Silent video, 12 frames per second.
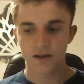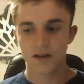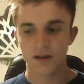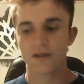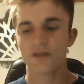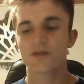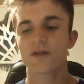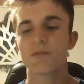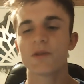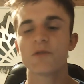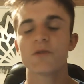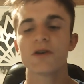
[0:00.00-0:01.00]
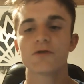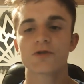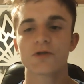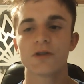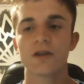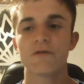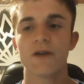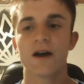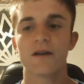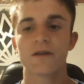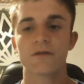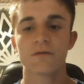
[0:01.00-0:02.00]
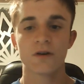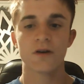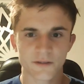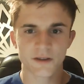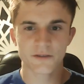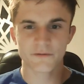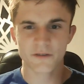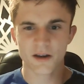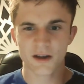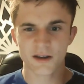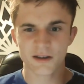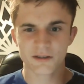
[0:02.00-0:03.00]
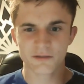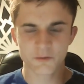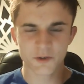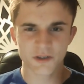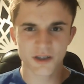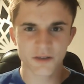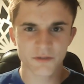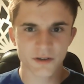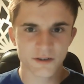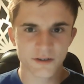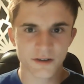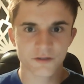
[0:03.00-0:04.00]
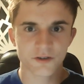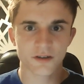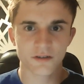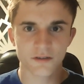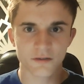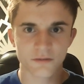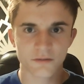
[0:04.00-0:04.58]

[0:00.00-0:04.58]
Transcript: And this could be what you truly value if I was given a second chance.